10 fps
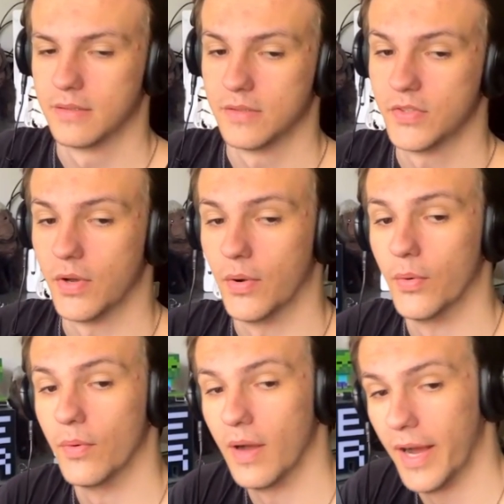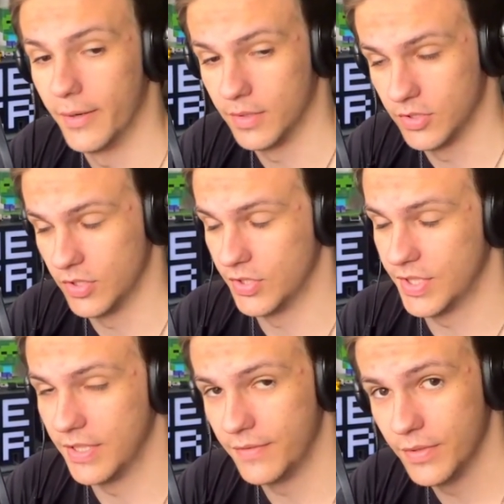So I will
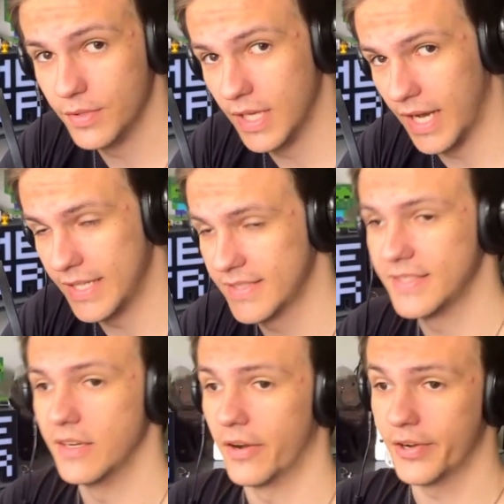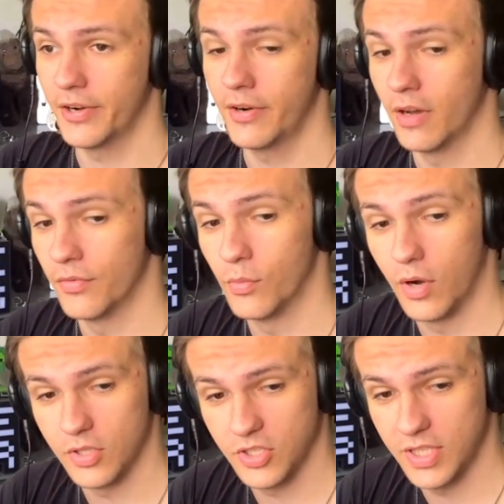just give you guys the honor of
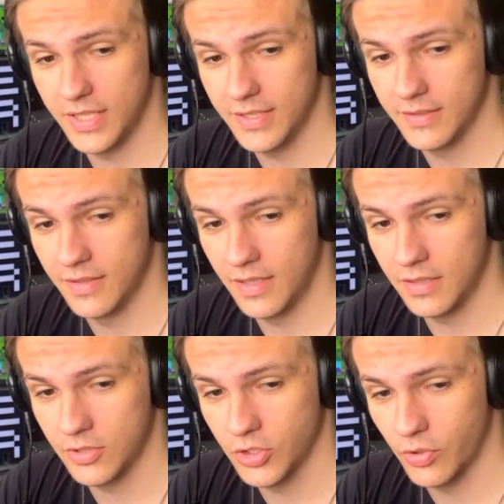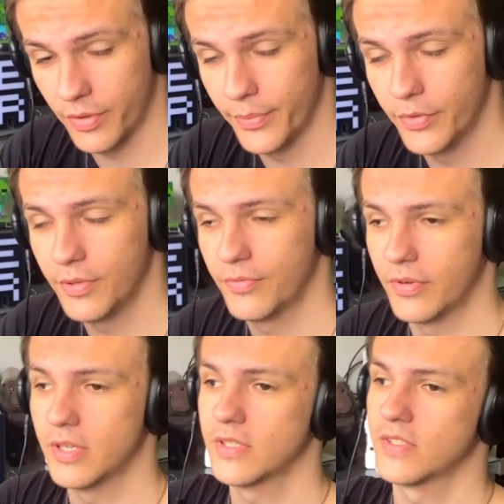watching the little short movie
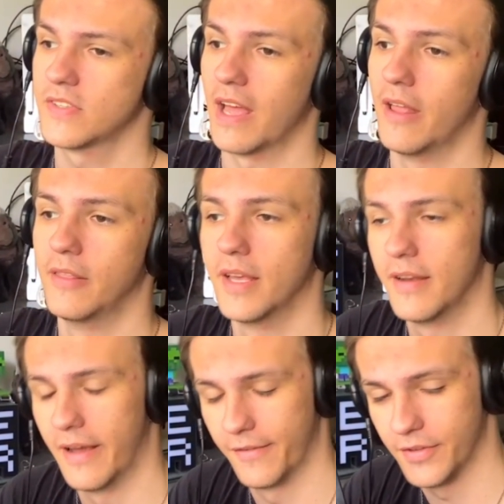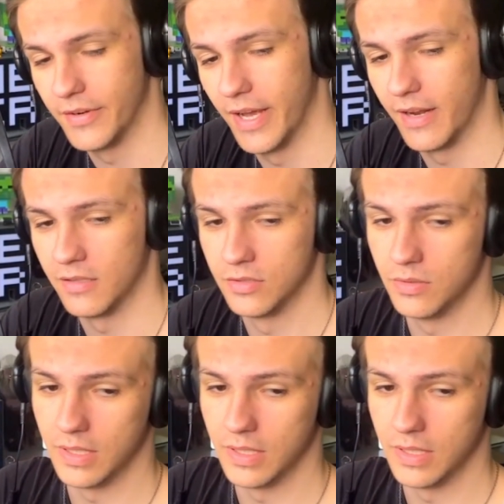first, and then after that I'll do a